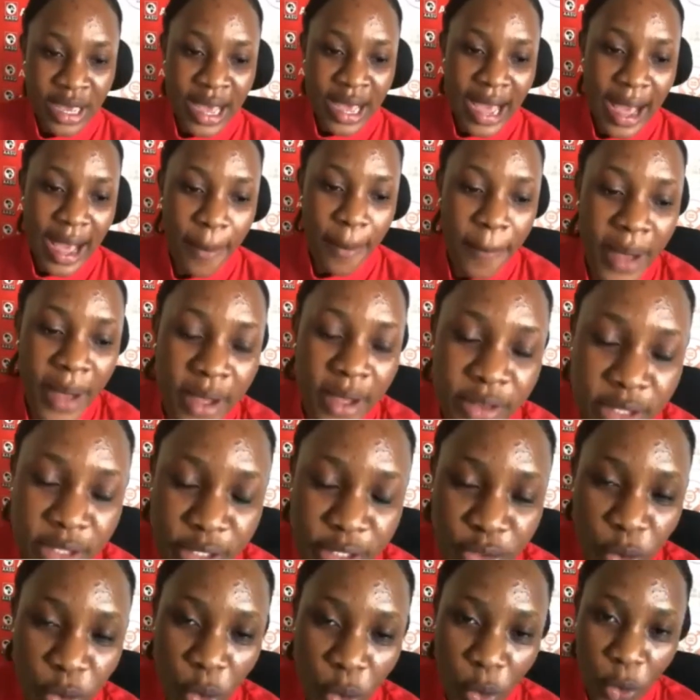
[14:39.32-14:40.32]
about
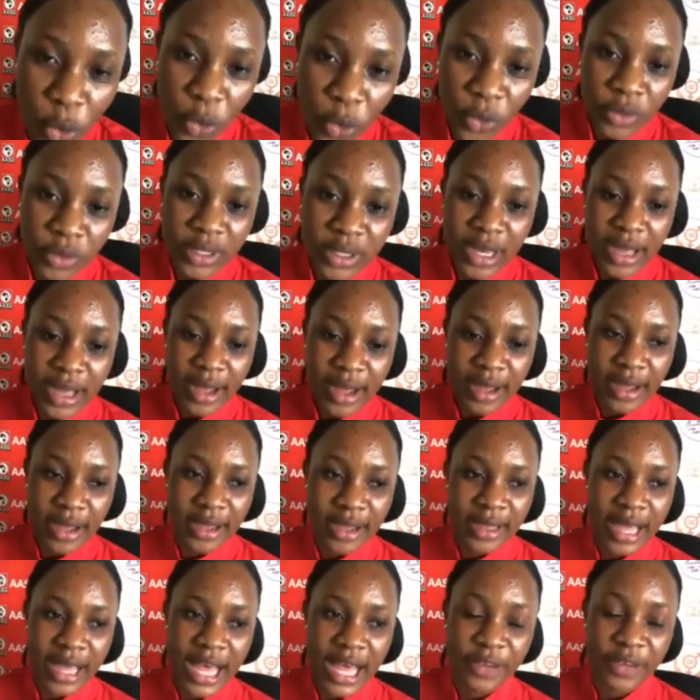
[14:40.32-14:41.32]
this whole
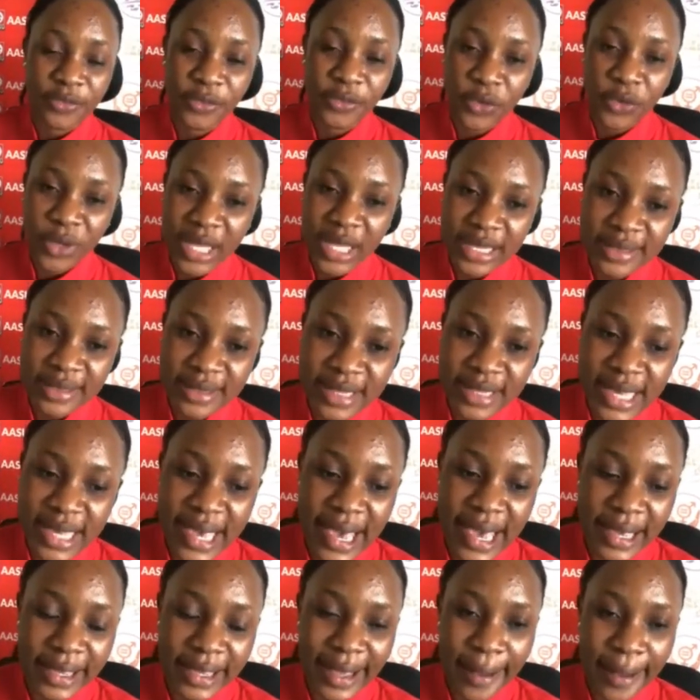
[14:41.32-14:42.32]
advocacy
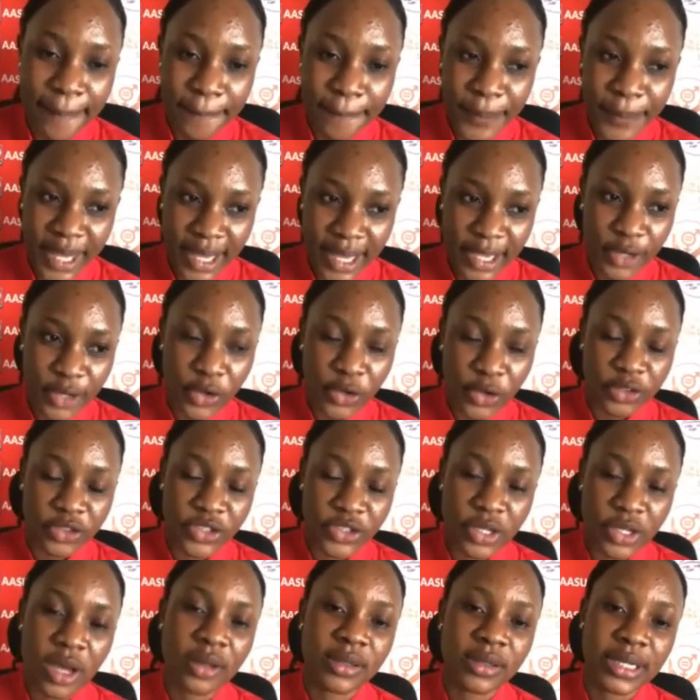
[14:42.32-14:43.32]
and campaign on
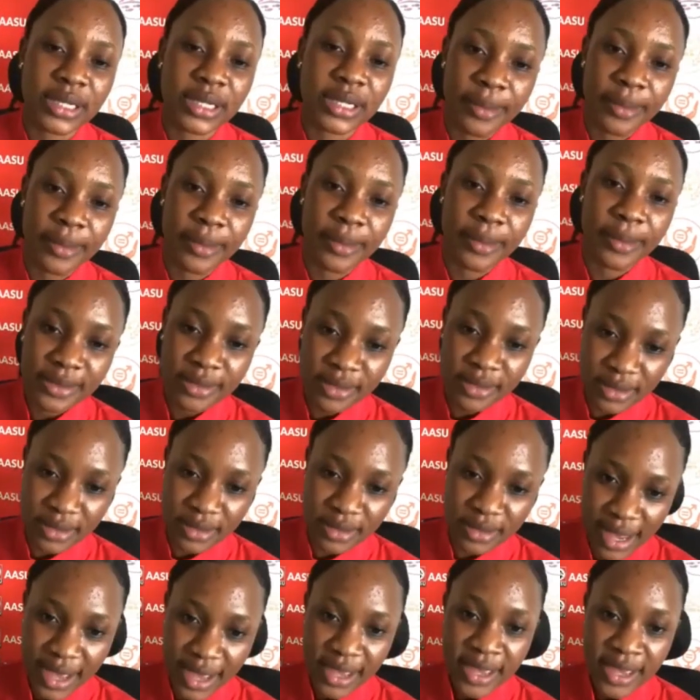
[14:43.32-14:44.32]
child labor
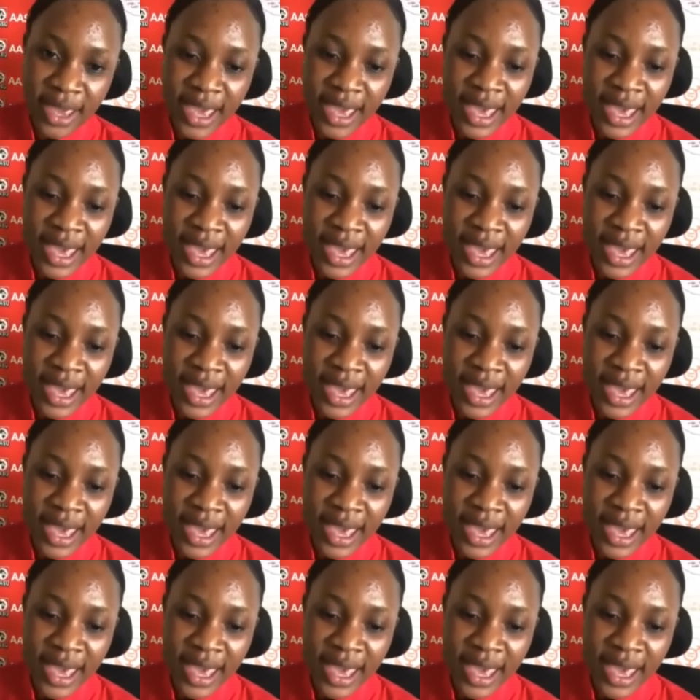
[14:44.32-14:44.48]
today,